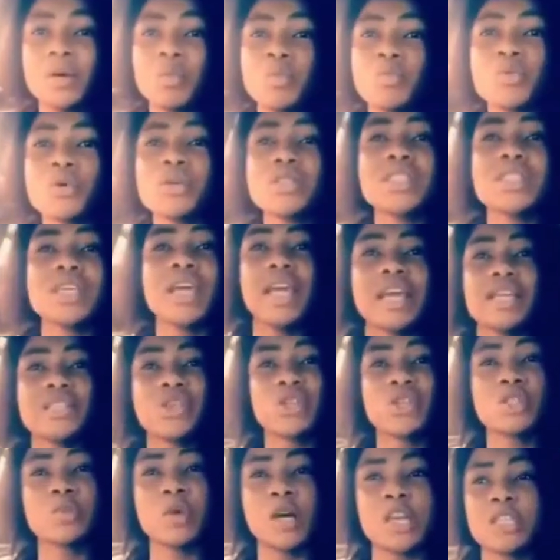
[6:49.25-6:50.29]
Both the
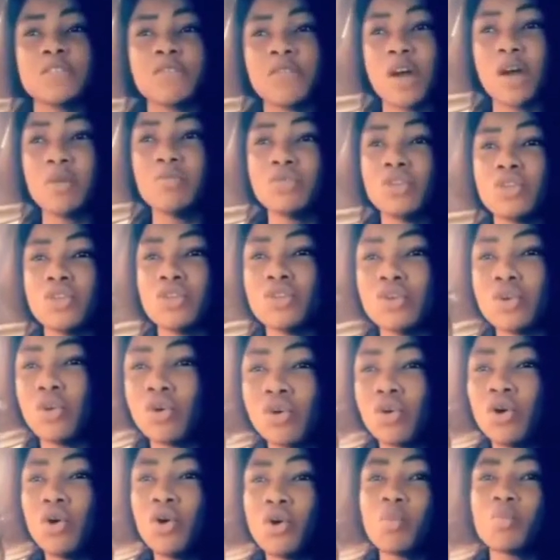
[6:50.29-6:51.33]
ex-husband's family,
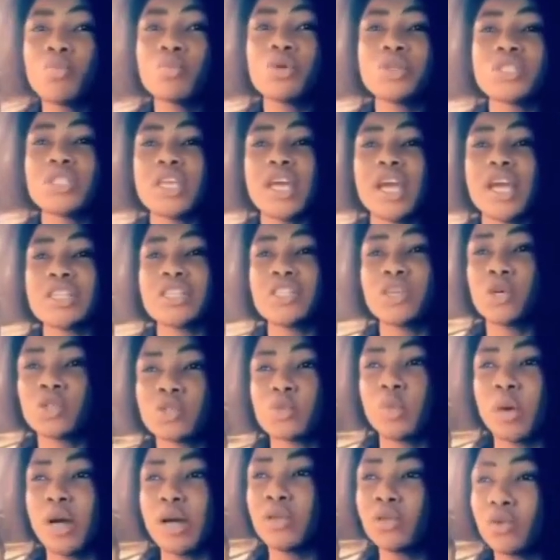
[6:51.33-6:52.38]
both the
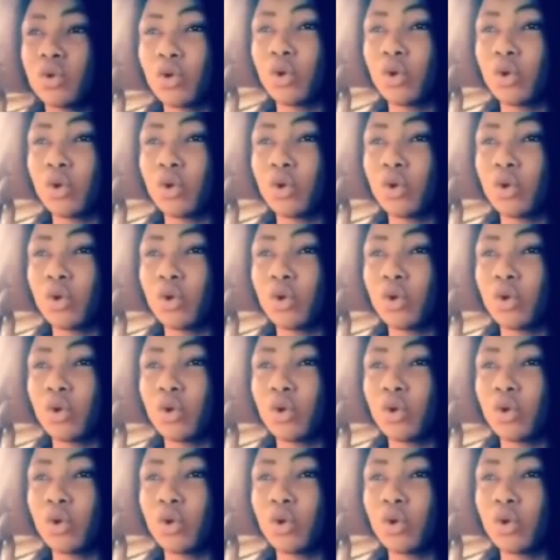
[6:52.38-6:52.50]
ex-husband,